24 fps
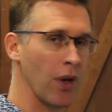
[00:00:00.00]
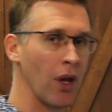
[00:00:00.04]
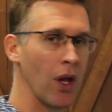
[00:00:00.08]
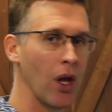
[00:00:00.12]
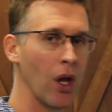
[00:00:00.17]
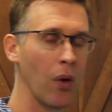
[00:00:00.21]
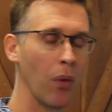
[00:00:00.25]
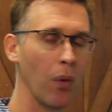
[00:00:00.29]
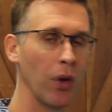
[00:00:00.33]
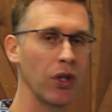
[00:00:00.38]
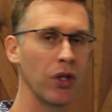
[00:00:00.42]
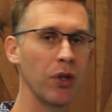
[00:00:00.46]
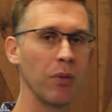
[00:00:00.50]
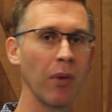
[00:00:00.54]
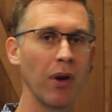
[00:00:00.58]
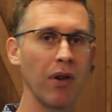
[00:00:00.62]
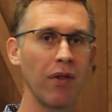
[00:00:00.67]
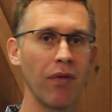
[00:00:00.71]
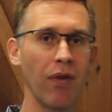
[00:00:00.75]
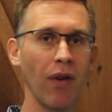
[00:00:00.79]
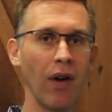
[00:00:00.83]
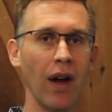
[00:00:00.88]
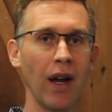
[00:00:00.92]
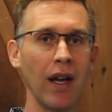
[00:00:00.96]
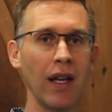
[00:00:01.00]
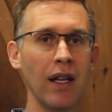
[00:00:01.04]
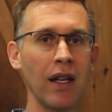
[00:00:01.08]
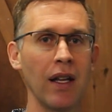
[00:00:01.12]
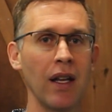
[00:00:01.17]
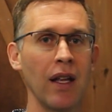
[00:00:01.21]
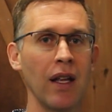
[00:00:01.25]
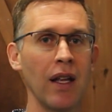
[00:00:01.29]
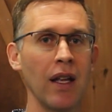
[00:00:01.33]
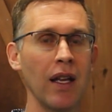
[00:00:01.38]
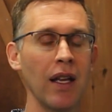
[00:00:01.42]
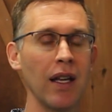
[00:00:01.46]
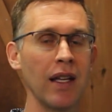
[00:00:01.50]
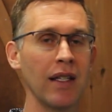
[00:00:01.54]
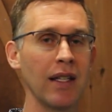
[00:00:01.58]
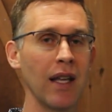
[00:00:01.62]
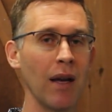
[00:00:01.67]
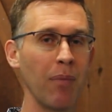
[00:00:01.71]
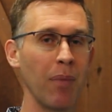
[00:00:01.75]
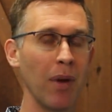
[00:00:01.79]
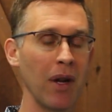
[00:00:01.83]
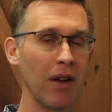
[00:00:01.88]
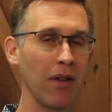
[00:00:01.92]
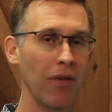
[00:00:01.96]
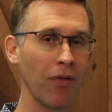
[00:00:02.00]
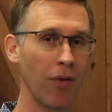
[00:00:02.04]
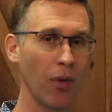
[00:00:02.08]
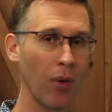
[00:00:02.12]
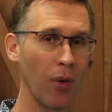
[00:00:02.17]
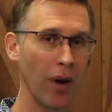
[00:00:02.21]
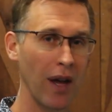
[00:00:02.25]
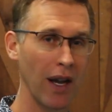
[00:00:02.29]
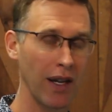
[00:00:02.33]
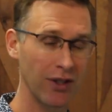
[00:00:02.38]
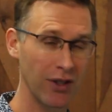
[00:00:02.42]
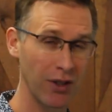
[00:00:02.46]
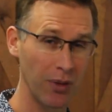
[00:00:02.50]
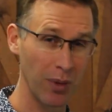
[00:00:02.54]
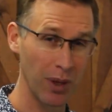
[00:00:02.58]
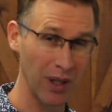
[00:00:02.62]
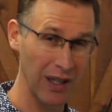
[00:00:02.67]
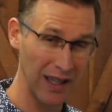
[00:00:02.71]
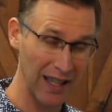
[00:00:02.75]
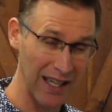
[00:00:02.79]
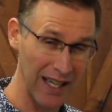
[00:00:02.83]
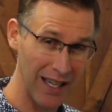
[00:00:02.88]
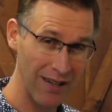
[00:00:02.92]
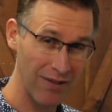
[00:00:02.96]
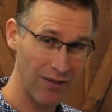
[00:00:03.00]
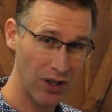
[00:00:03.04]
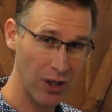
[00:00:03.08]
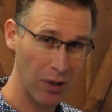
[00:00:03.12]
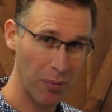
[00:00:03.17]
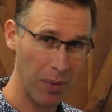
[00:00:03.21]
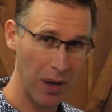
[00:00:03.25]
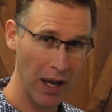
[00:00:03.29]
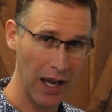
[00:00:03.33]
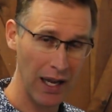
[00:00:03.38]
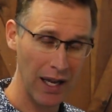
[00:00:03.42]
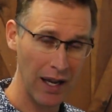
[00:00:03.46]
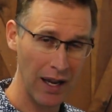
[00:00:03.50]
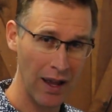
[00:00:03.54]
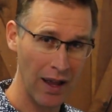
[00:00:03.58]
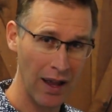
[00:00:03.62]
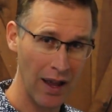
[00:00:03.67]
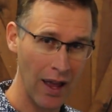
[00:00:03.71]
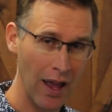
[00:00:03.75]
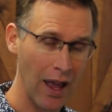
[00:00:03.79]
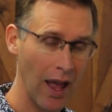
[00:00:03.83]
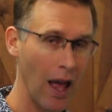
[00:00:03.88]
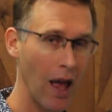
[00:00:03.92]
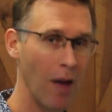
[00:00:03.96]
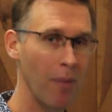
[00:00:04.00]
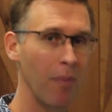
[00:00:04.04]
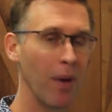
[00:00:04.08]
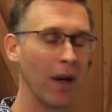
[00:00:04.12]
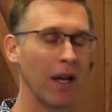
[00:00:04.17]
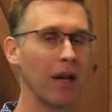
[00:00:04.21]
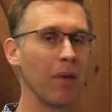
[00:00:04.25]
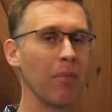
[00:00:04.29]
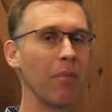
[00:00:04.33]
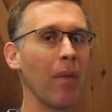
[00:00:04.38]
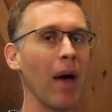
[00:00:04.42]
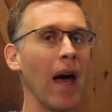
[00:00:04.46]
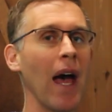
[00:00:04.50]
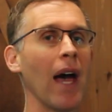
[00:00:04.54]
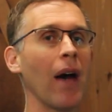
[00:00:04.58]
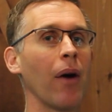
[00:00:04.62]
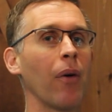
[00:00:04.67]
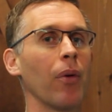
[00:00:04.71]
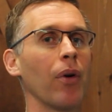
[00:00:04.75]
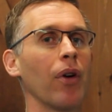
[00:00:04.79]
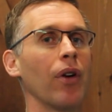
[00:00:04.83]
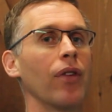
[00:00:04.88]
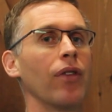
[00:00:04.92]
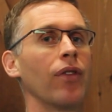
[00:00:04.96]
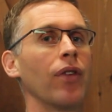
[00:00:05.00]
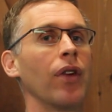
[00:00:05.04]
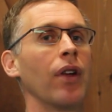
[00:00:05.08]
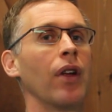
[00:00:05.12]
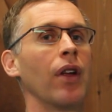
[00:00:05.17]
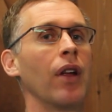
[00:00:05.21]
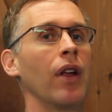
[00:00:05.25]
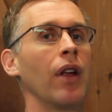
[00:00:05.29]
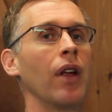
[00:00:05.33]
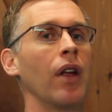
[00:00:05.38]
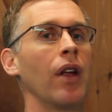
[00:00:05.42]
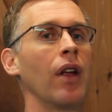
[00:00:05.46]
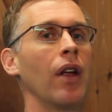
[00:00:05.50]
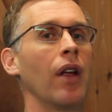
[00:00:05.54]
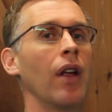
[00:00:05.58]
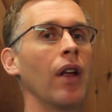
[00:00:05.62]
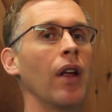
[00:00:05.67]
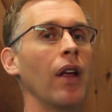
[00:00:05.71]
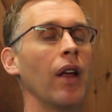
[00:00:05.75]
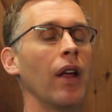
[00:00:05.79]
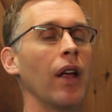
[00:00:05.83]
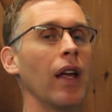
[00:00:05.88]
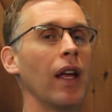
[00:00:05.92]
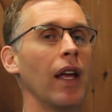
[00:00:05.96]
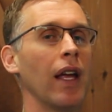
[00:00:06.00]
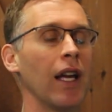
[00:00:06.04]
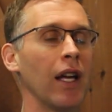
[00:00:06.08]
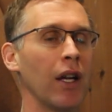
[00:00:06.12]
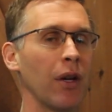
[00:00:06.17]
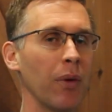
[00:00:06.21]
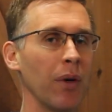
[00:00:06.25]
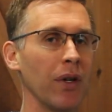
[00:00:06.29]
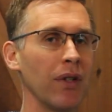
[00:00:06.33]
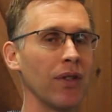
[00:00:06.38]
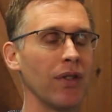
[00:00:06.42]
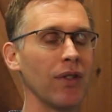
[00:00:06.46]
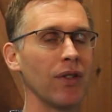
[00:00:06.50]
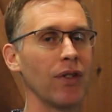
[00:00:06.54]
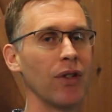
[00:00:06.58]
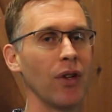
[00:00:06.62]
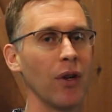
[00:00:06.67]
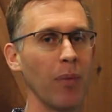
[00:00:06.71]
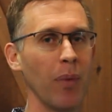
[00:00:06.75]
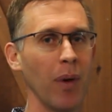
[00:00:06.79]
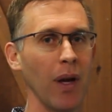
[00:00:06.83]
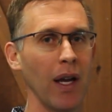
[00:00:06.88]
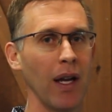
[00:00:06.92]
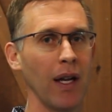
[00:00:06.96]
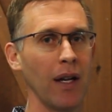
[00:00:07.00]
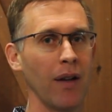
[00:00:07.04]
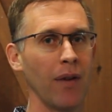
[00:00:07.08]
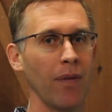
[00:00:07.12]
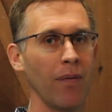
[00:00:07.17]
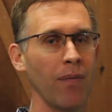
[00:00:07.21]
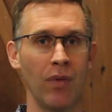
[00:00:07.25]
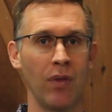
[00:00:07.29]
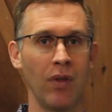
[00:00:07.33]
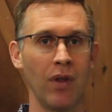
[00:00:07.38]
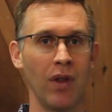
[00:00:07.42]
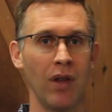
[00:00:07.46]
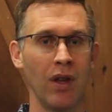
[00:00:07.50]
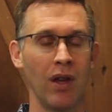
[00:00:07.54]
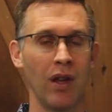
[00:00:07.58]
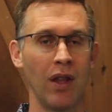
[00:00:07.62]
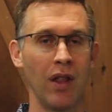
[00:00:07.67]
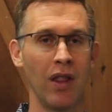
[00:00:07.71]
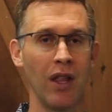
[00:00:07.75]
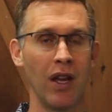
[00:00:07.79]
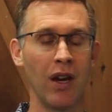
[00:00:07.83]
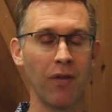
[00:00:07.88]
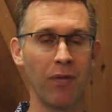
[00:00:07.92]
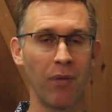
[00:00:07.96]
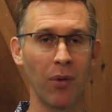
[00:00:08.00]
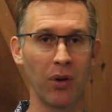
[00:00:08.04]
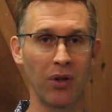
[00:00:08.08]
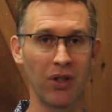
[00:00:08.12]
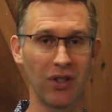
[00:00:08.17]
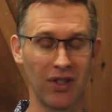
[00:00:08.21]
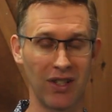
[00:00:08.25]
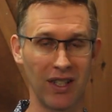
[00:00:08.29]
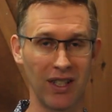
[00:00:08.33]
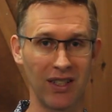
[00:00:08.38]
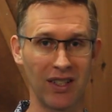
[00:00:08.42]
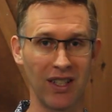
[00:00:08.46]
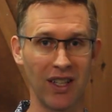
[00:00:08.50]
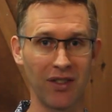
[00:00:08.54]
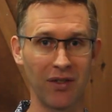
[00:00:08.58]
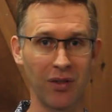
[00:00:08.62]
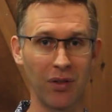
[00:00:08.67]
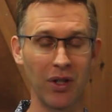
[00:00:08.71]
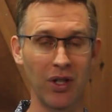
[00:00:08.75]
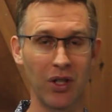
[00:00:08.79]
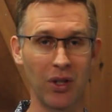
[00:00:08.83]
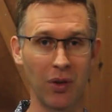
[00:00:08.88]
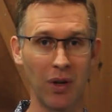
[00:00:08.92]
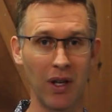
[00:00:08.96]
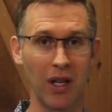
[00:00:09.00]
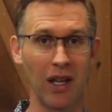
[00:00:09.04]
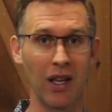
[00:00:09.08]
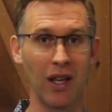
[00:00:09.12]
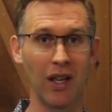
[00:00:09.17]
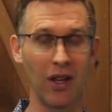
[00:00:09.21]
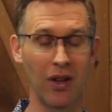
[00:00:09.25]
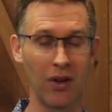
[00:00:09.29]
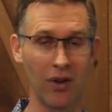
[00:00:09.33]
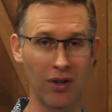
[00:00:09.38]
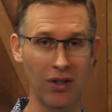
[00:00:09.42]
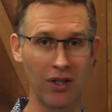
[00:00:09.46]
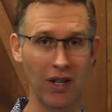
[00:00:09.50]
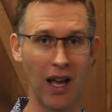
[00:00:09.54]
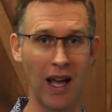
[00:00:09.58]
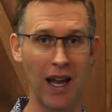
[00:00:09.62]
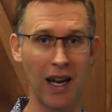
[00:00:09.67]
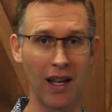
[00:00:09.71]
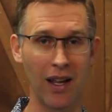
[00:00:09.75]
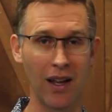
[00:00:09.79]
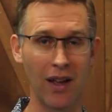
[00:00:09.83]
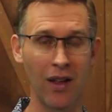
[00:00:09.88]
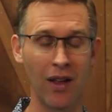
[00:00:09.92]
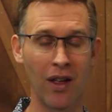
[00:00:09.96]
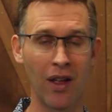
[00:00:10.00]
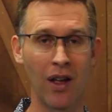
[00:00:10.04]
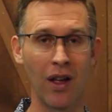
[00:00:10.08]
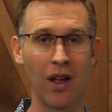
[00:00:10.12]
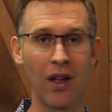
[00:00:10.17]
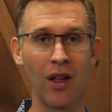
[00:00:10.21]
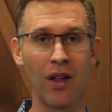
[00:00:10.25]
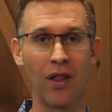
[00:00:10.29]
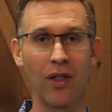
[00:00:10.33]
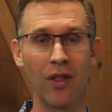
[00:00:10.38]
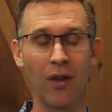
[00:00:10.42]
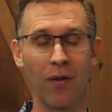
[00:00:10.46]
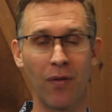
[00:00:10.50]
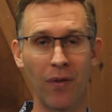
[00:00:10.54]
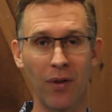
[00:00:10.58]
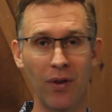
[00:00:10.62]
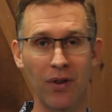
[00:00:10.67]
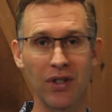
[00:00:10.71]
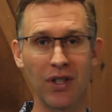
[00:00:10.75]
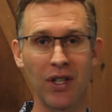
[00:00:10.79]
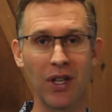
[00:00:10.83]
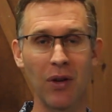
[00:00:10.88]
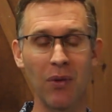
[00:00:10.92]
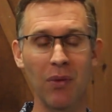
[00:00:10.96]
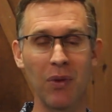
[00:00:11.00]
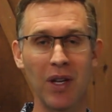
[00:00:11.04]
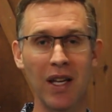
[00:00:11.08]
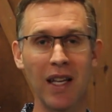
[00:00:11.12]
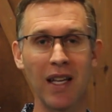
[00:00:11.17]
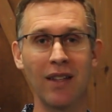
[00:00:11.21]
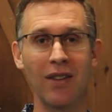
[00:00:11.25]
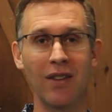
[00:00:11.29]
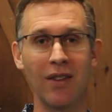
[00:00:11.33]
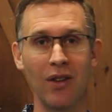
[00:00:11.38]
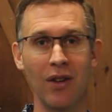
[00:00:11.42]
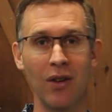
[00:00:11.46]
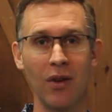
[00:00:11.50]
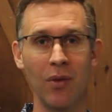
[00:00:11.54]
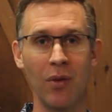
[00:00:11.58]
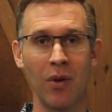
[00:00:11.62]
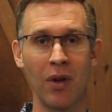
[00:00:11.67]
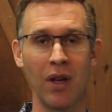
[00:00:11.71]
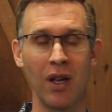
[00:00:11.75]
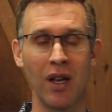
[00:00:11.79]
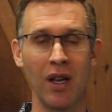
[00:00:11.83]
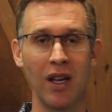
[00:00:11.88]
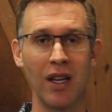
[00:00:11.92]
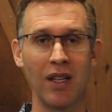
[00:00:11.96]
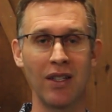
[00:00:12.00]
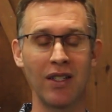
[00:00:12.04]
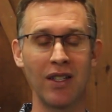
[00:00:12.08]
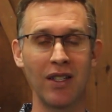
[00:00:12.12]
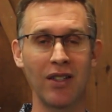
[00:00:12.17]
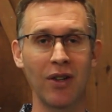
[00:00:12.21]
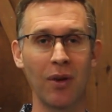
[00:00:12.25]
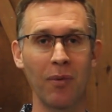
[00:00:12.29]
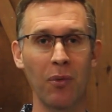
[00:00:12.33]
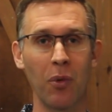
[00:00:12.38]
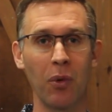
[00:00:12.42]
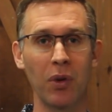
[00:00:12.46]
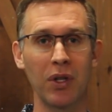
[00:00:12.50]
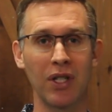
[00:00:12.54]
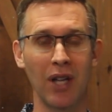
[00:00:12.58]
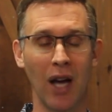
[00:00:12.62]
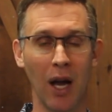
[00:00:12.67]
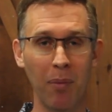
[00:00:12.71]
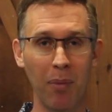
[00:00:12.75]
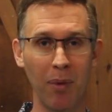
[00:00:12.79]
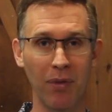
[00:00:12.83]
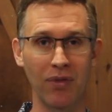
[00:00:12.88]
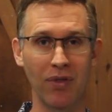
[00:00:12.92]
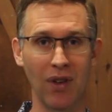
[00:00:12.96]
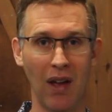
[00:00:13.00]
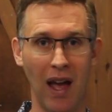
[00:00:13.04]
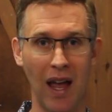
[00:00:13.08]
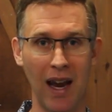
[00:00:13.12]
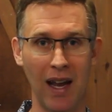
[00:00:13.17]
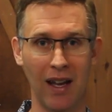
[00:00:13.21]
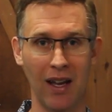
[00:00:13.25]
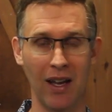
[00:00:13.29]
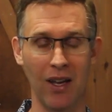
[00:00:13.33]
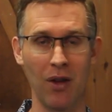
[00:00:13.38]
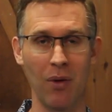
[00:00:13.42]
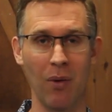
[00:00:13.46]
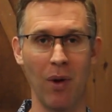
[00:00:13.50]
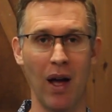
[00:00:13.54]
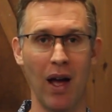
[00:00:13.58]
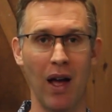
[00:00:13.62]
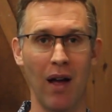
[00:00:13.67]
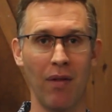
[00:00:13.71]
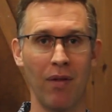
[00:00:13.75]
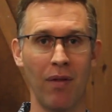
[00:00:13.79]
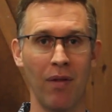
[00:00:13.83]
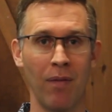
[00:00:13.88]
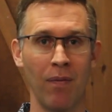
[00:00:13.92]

what you might find is that bending forward actually relieves your pain, and bending backwards increases your pain. Therefore, to successfully treat your sciatica, the first thing you need to do is determine what type of sciatica you have.